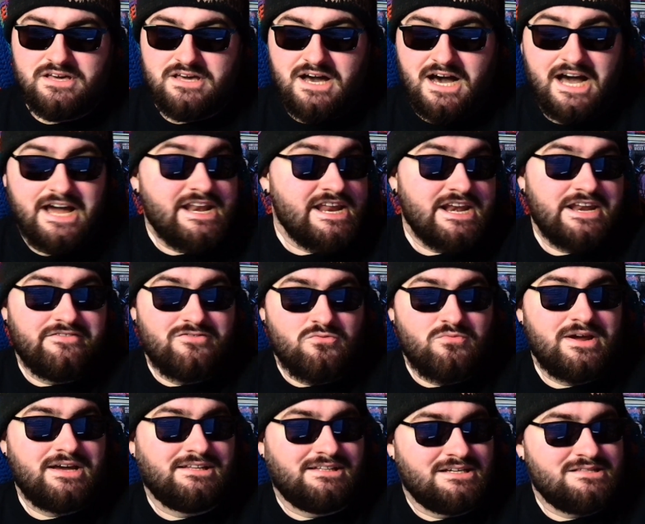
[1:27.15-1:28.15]
I didn't even
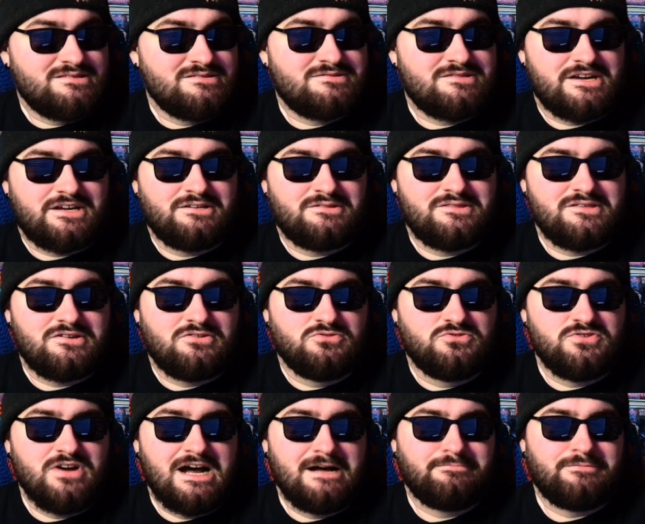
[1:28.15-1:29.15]
realize the second single
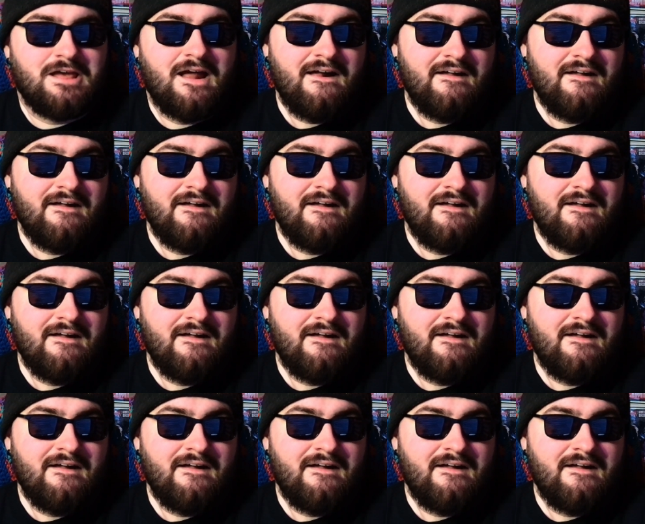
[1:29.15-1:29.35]
dropped